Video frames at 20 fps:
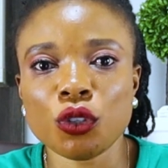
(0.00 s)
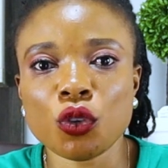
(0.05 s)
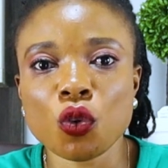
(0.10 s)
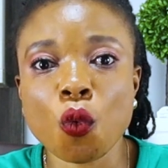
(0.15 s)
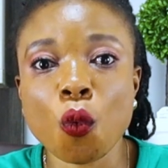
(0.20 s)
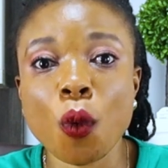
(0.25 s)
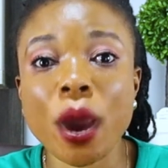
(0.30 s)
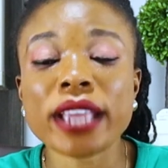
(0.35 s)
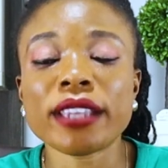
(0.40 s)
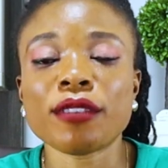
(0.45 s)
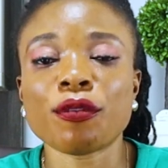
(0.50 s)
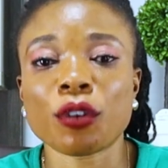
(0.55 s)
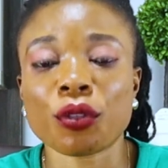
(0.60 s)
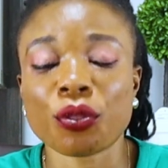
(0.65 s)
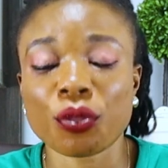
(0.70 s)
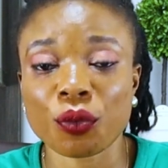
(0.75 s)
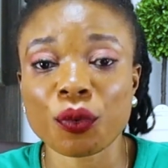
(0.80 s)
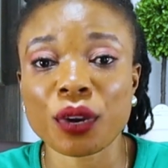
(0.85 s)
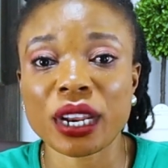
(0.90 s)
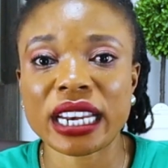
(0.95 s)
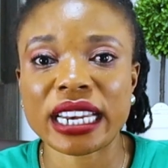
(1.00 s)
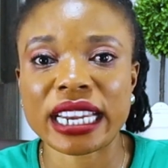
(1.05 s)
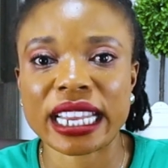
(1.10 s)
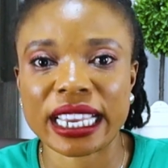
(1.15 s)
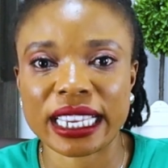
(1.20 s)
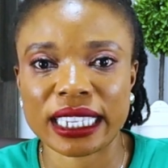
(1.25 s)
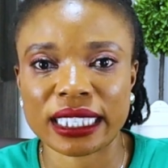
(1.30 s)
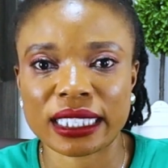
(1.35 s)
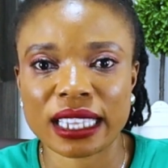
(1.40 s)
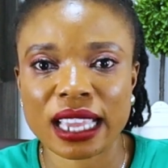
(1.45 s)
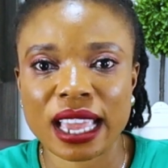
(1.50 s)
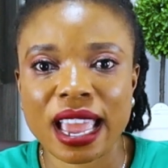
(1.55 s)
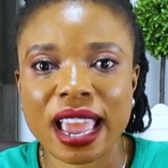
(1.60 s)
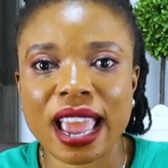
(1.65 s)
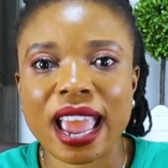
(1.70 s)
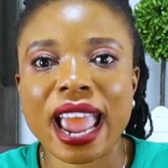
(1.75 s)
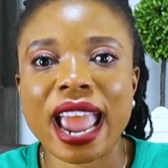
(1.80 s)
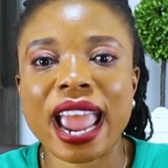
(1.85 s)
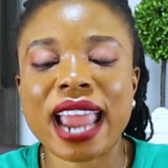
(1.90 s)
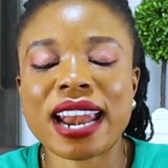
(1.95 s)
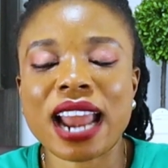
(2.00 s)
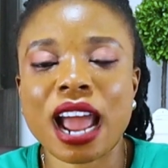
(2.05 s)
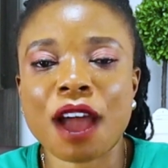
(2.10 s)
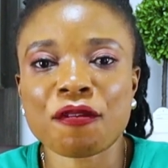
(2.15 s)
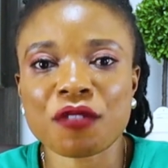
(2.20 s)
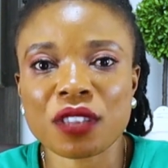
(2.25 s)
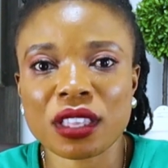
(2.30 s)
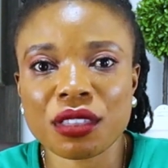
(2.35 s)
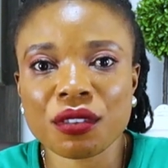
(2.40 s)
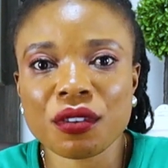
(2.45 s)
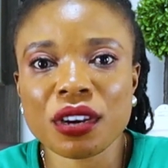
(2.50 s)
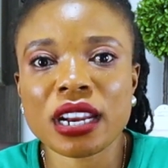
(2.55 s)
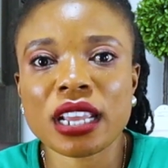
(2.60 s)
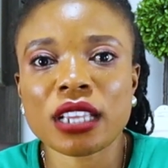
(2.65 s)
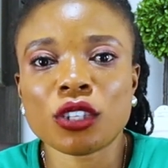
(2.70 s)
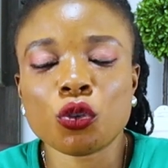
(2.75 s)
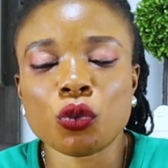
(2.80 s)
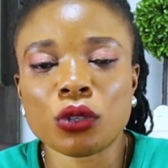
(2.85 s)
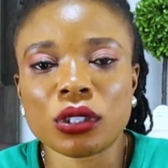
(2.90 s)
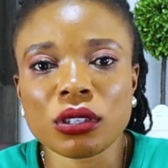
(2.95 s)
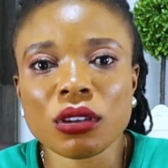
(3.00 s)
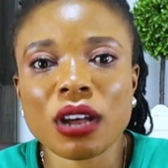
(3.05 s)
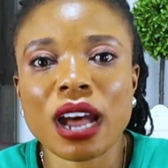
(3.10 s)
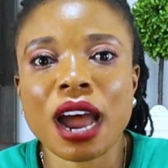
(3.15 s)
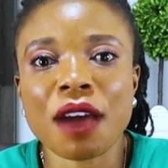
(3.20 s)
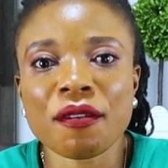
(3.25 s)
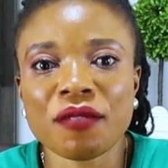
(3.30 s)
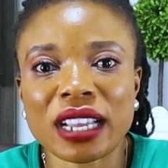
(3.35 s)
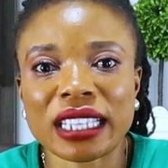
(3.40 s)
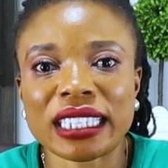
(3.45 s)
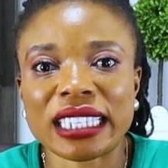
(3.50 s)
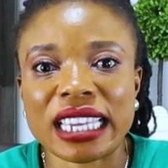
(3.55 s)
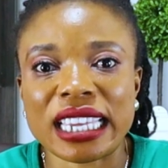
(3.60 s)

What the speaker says: wait for 3 days. and after 3 days you still have that